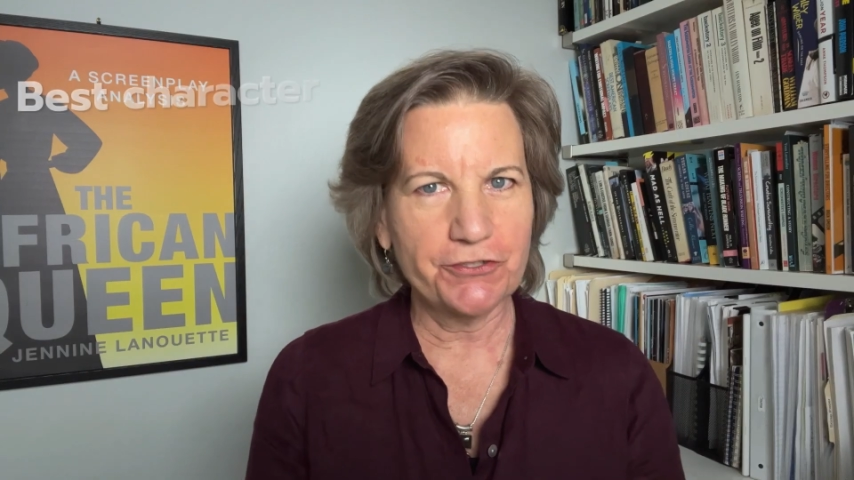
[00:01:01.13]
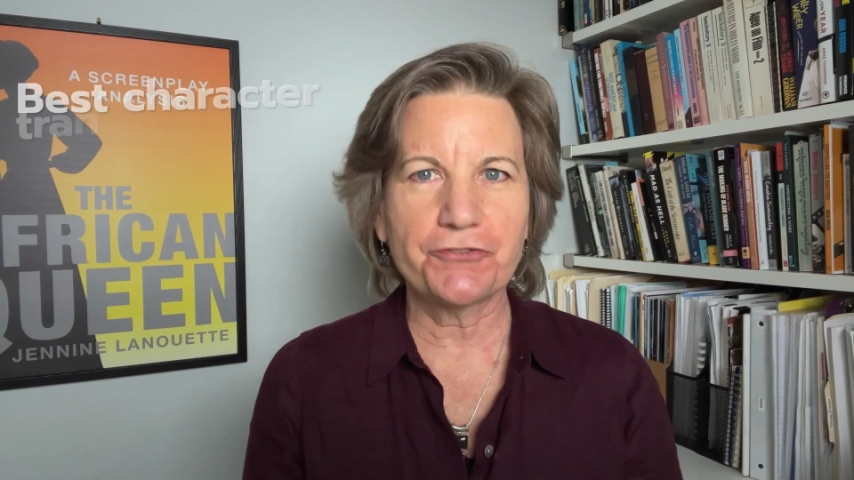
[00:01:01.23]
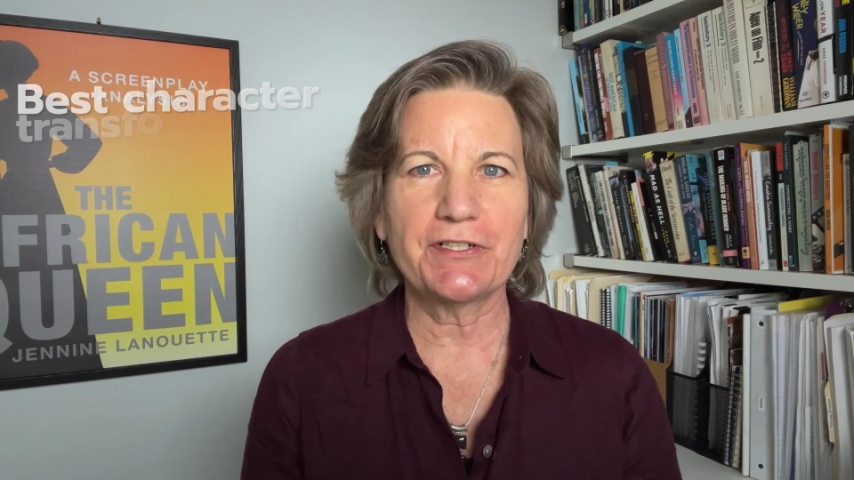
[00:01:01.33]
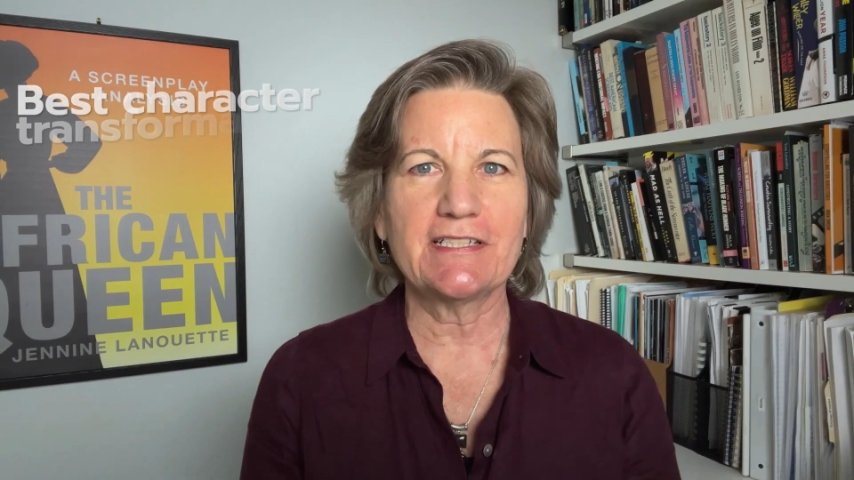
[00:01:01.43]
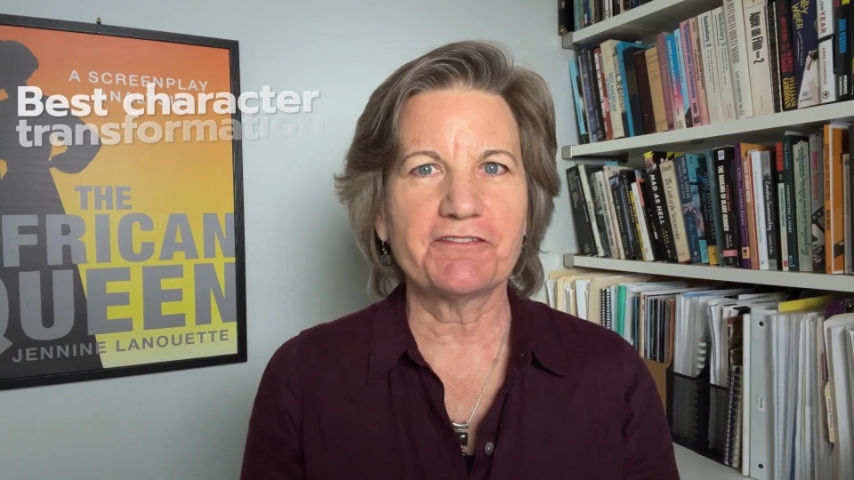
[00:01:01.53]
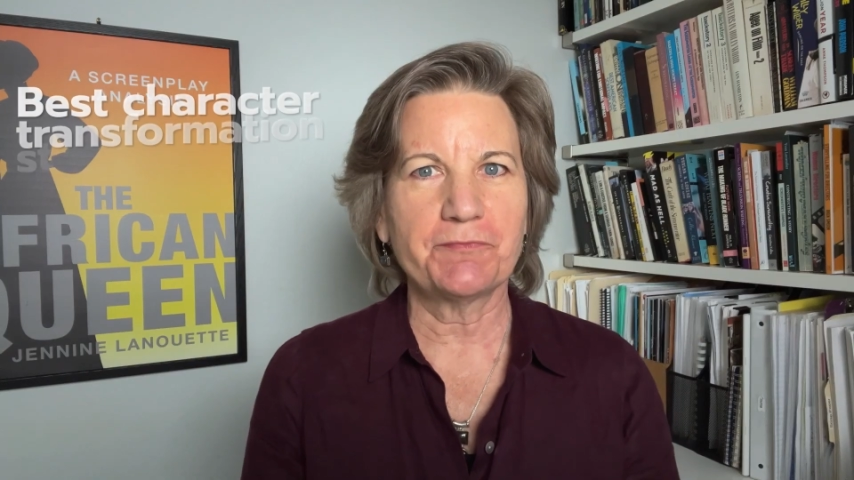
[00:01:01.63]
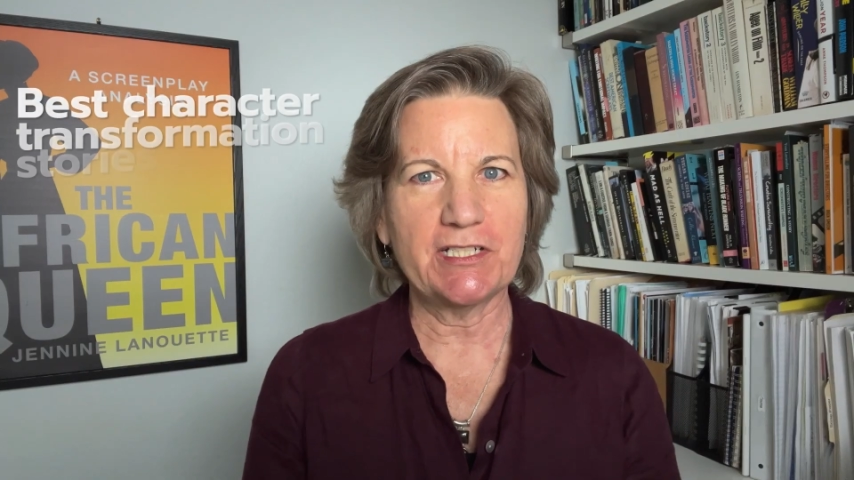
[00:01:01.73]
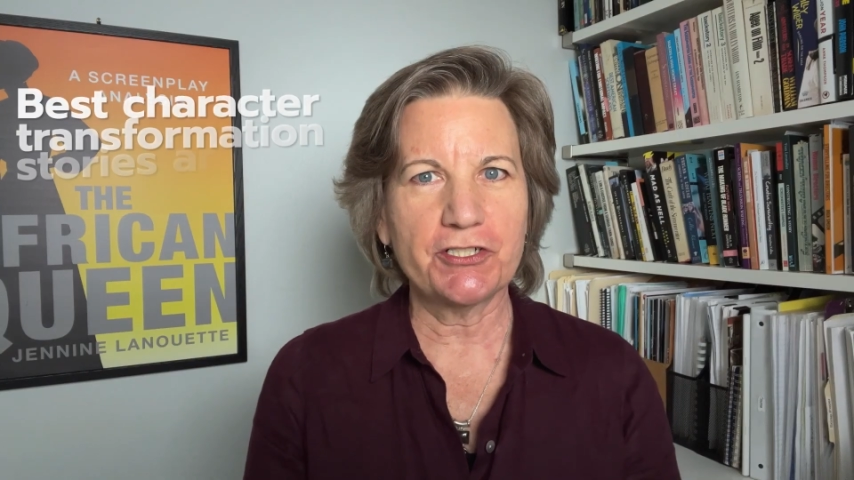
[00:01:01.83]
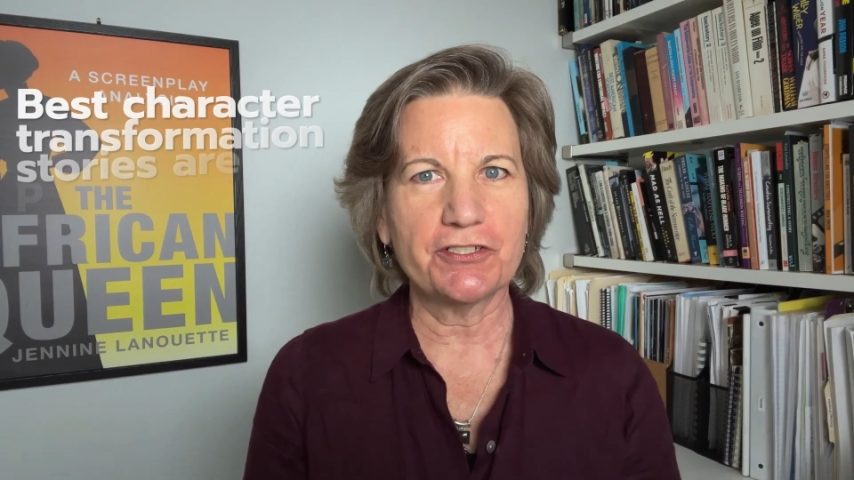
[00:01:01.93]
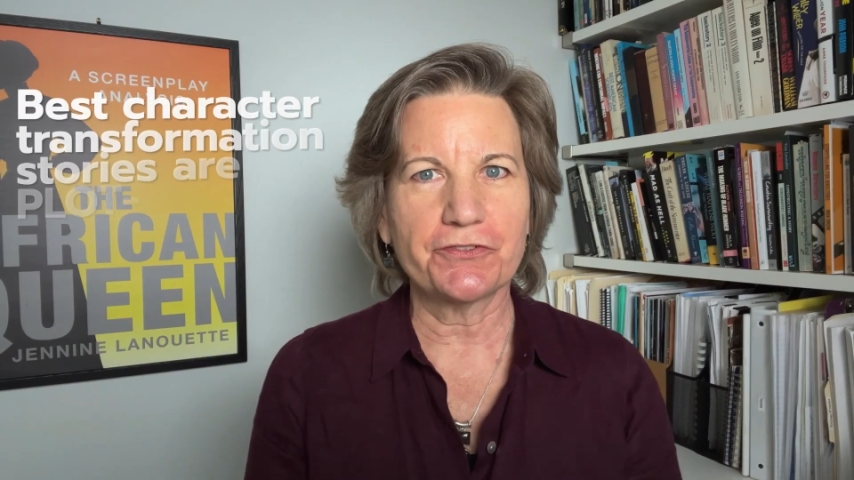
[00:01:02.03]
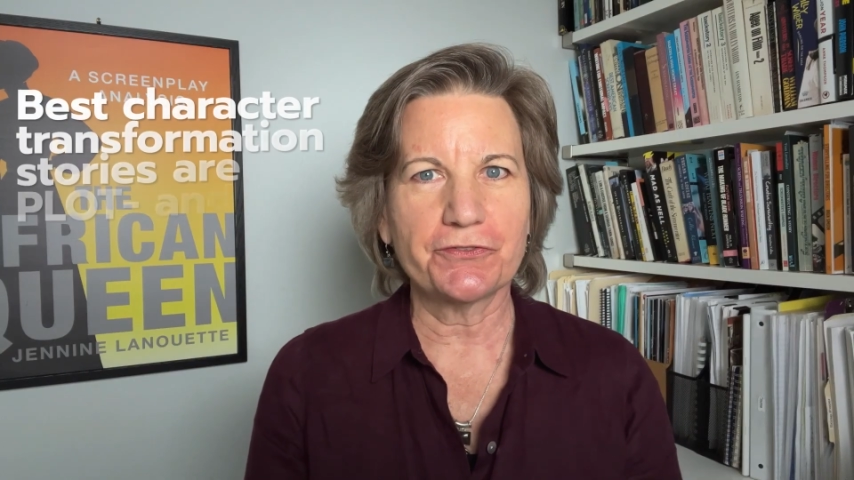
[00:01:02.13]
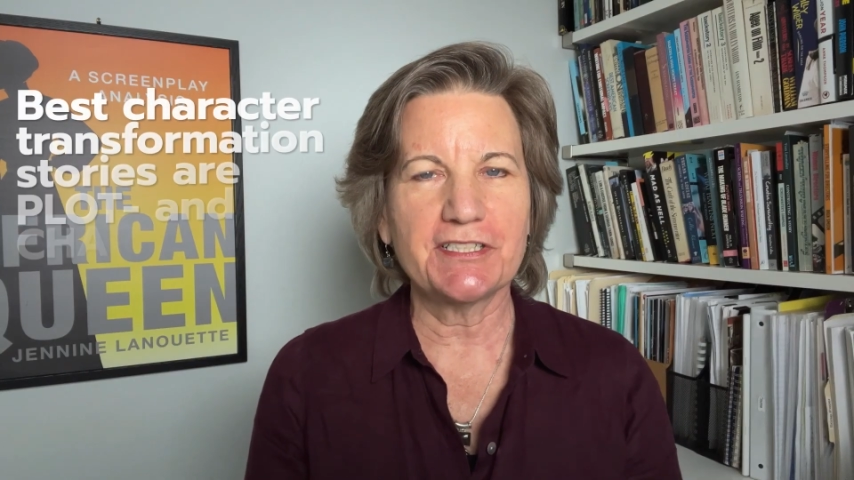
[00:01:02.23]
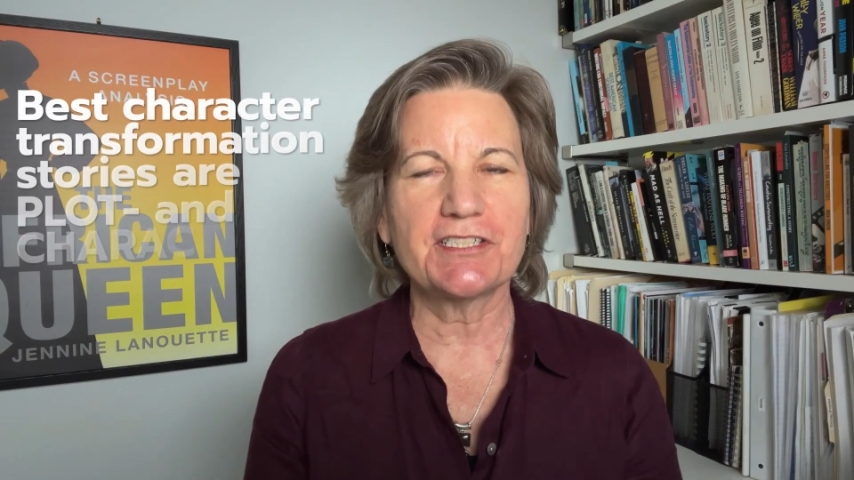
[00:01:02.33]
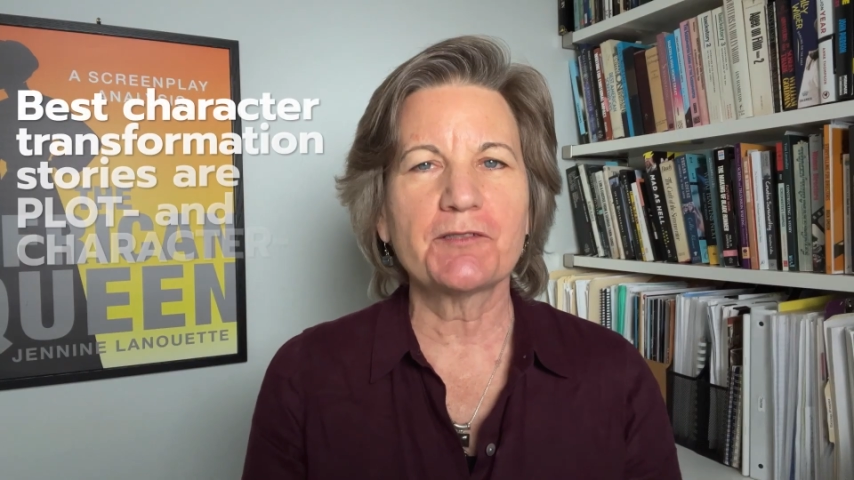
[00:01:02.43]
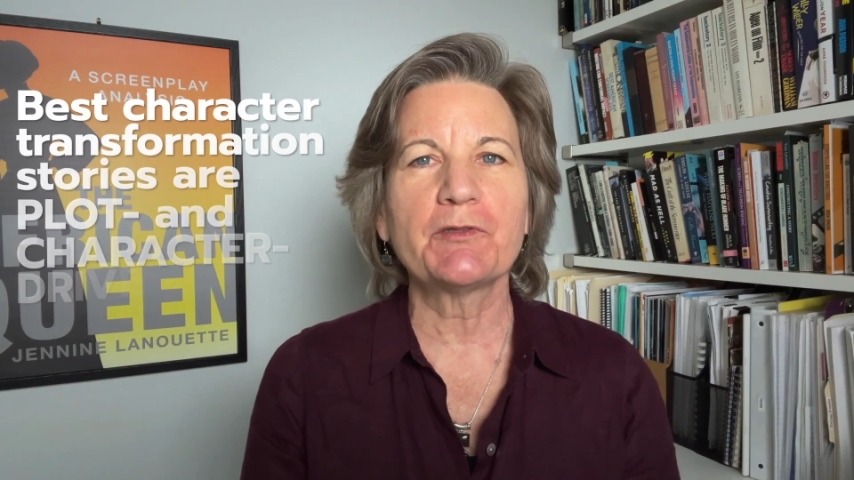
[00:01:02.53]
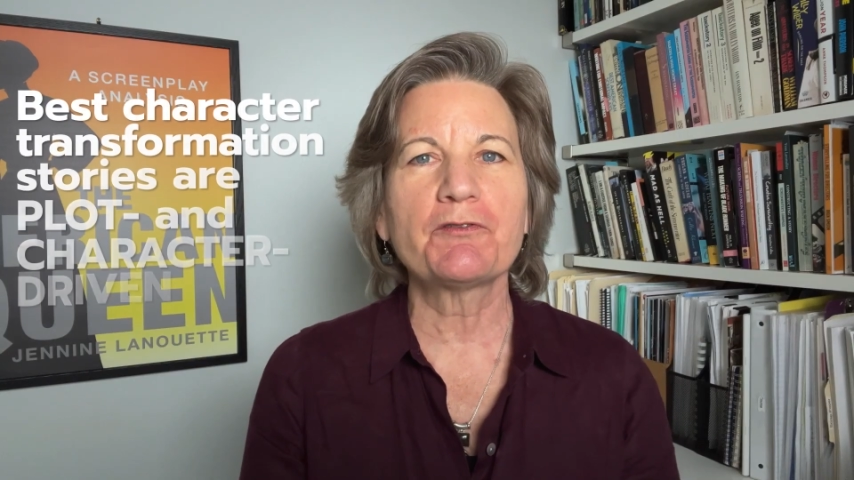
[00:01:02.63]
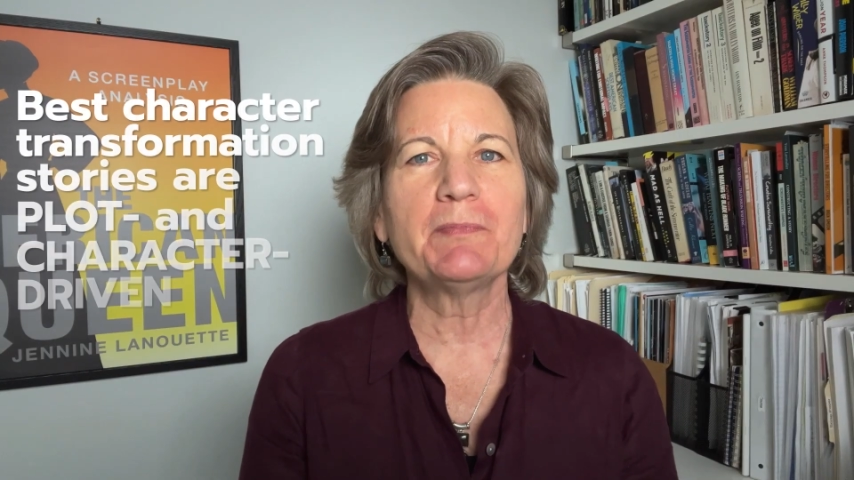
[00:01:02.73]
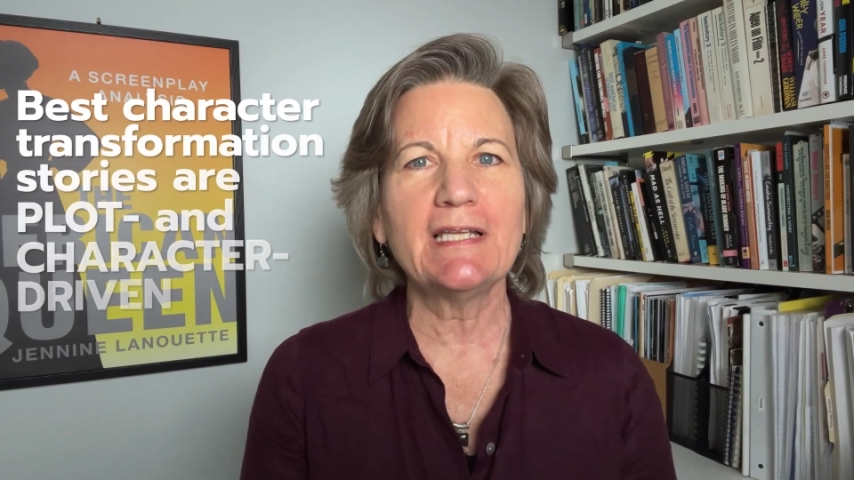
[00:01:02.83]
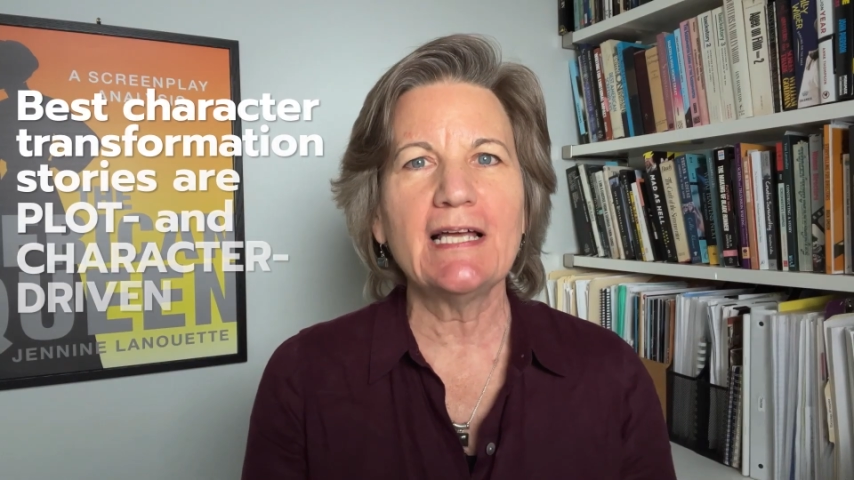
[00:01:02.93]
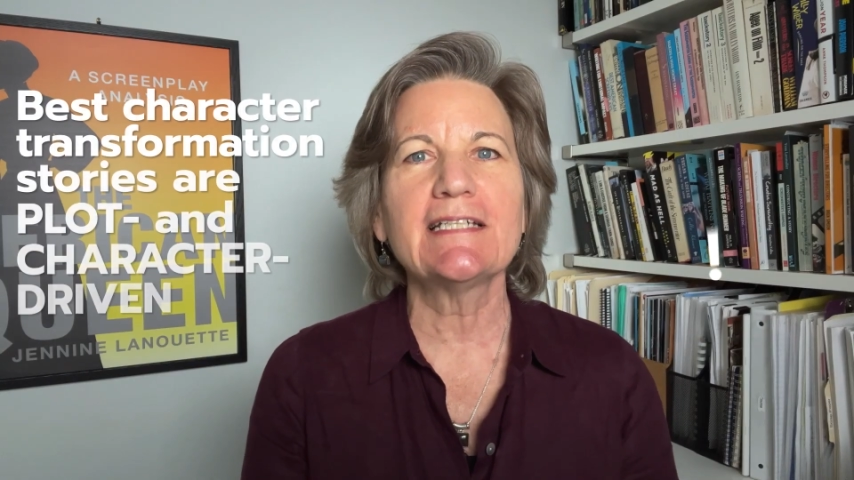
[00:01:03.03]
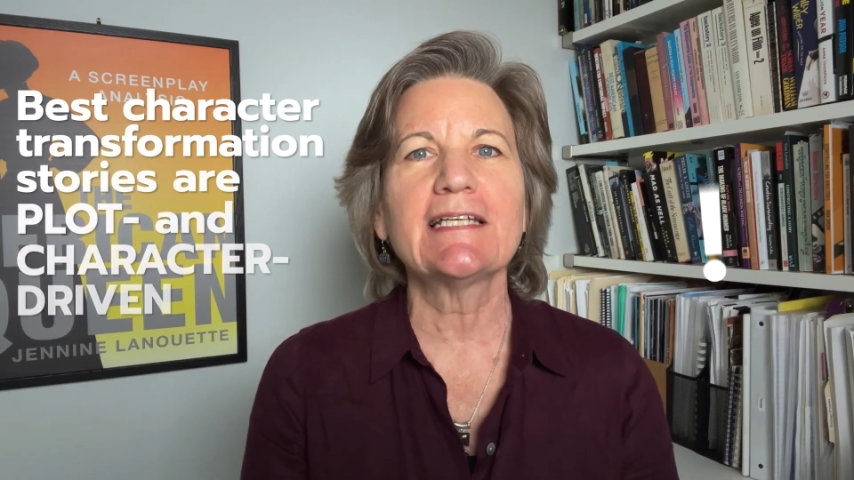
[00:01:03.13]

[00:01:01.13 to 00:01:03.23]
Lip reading: transformation stories are both plot